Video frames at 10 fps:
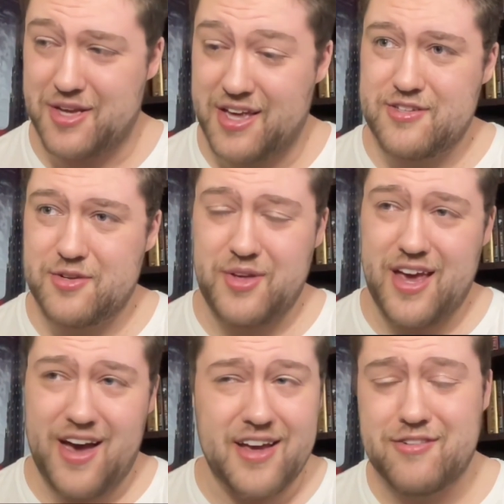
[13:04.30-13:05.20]
me. So
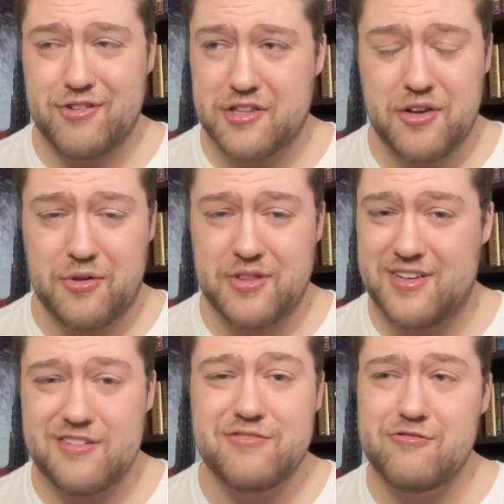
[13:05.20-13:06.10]
yeah, I can really
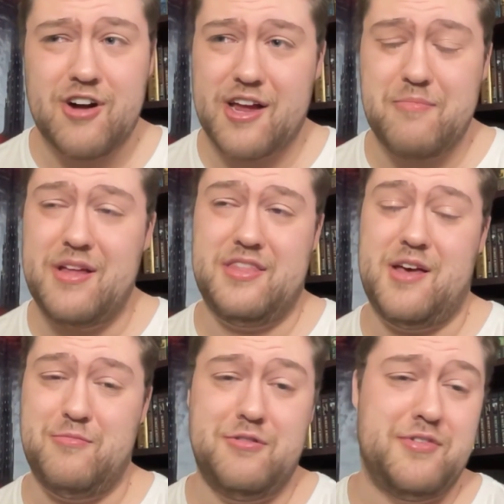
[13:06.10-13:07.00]
only recommend
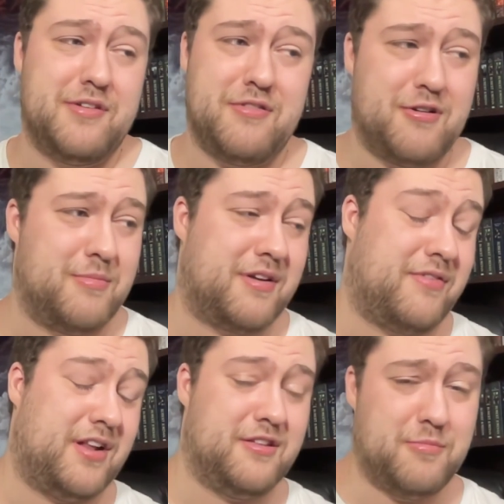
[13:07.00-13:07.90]
that movie if you're a big
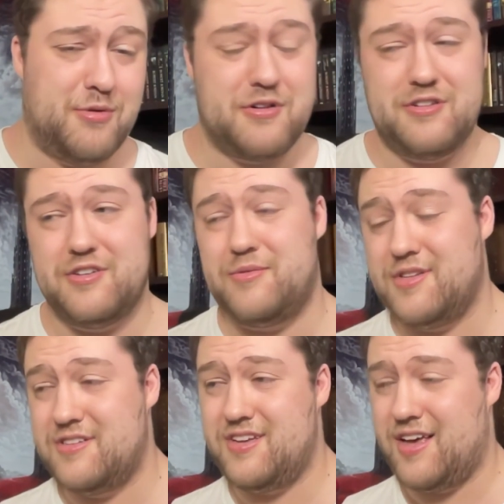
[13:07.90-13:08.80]
fan of the book and just want
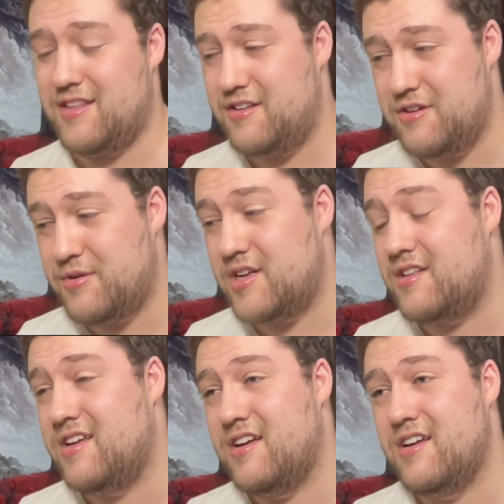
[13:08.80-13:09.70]
to see how they do it.